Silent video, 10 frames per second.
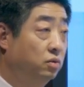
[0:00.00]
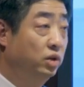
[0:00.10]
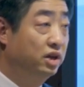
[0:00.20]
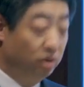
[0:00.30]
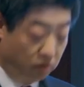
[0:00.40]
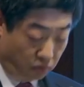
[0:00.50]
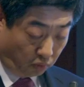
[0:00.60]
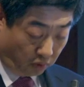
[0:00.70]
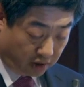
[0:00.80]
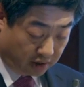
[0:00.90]
we need to
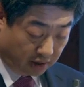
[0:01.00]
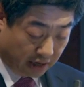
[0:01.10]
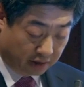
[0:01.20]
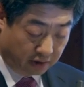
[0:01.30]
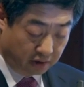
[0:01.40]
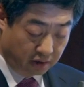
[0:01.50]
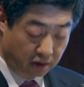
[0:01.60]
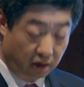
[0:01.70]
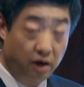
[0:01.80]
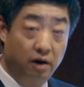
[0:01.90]
work together
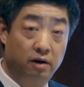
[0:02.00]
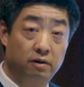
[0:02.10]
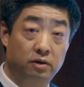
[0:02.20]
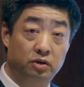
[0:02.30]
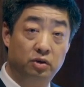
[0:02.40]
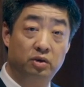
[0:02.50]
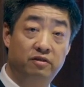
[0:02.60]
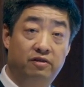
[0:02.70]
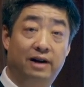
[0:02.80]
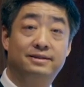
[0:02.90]
on
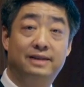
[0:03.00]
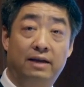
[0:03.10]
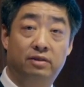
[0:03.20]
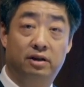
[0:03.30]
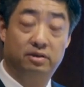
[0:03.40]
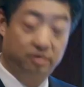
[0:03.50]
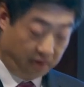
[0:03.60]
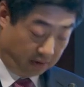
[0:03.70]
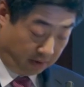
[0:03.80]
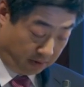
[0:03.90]
unified standards.